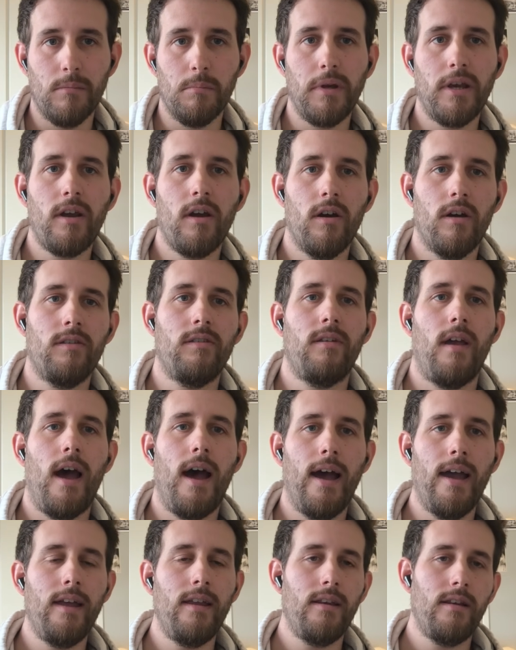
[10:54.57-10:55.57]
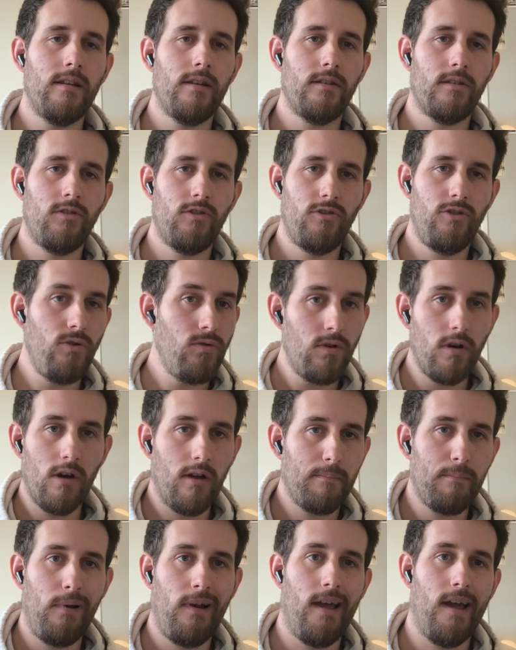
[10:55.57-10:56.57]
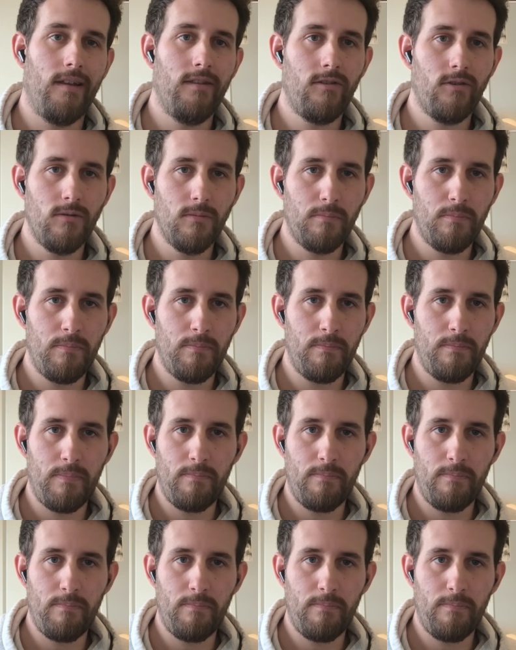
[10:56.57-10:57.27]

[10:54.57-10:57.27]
because I do not plan to